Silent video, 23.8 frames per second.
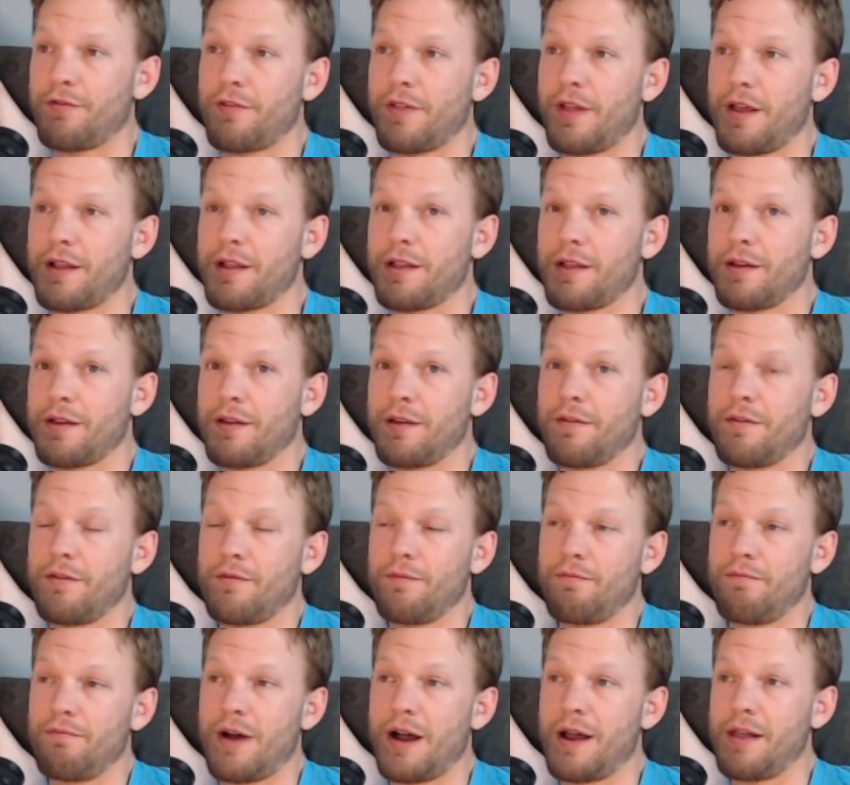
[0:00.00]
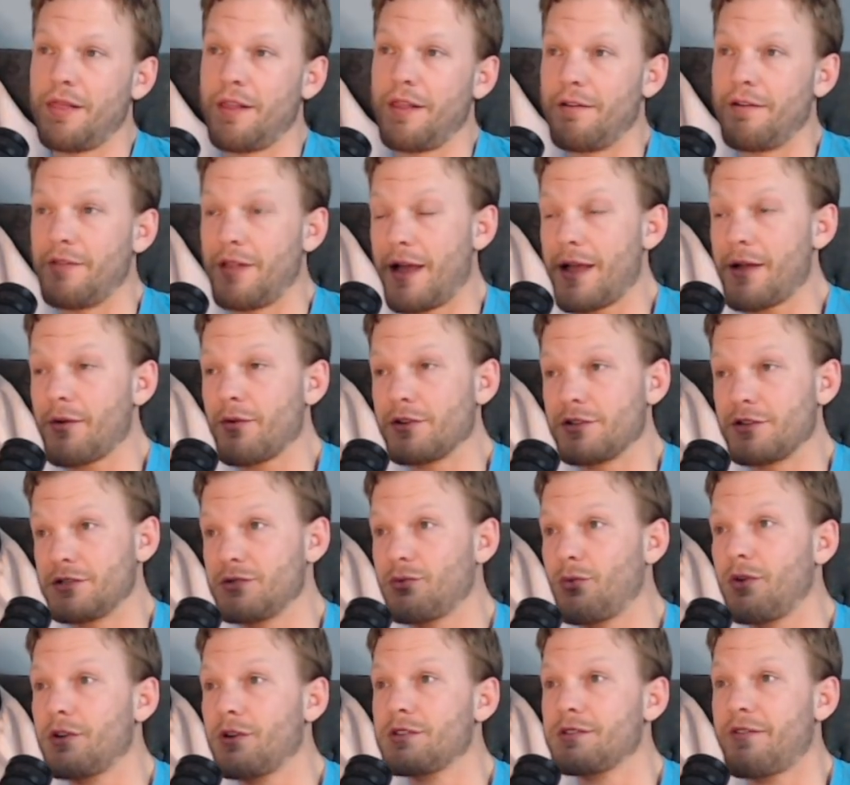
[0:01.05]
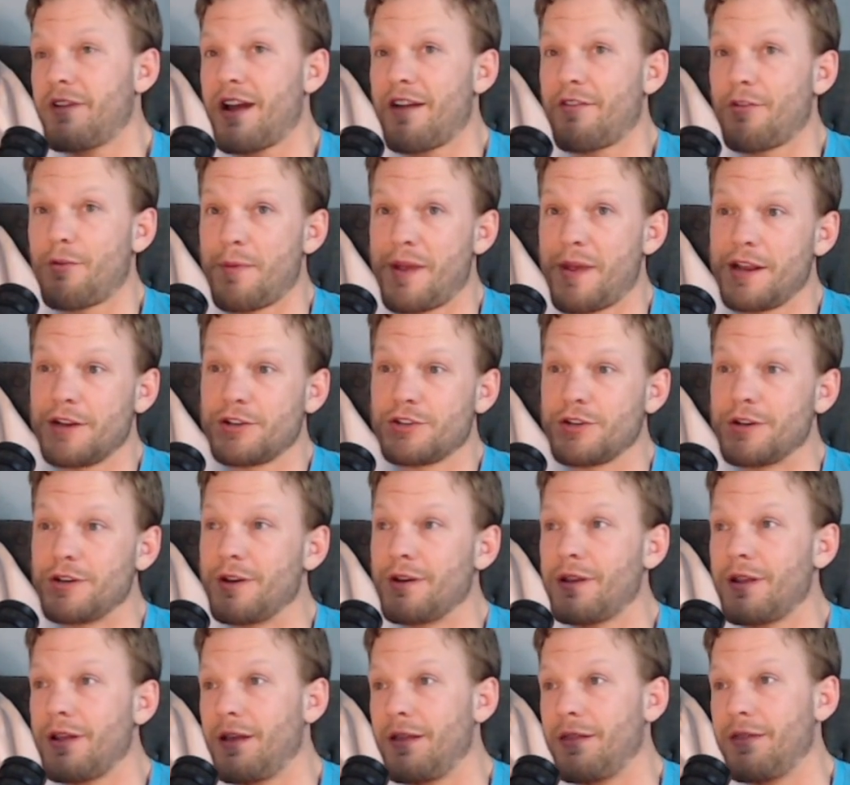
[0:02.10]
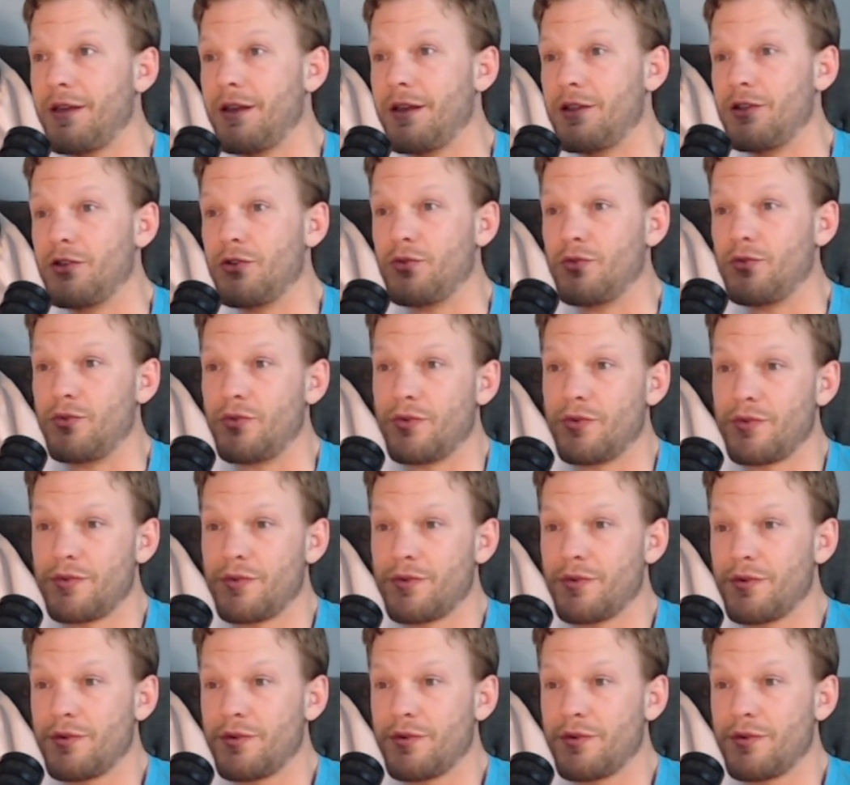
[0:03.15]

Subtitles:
So if like my love language is words of affirmation, and then you